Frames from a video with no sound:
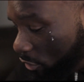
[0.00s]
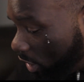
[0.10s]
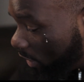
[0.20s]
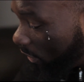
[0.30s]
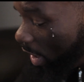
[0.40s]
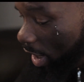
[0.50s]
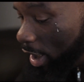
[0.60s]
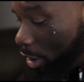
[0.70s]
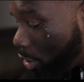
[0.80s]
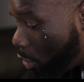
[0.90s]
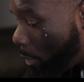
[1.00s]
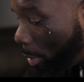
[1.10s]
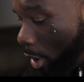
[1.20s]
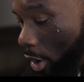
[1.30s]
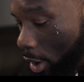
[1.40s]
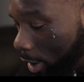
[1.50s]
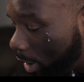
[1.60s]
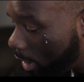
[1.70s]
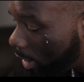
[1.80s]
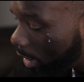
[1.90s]
just ain't no
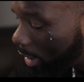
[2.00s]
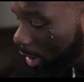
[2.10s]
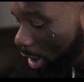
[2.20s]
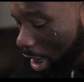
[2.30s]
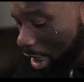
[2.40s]
party.